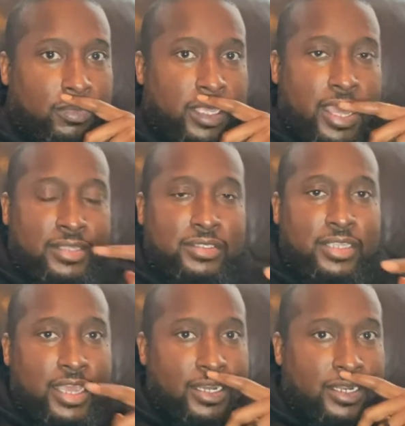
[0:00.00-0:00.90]
Yeah, I
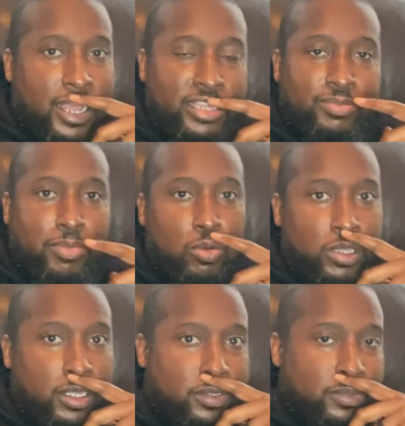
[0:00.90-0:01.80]
said it, I
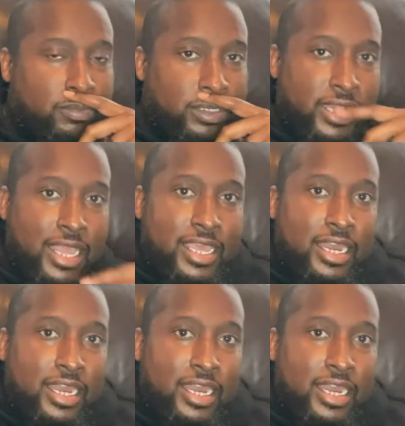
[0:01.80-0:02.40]
spoke it, but now I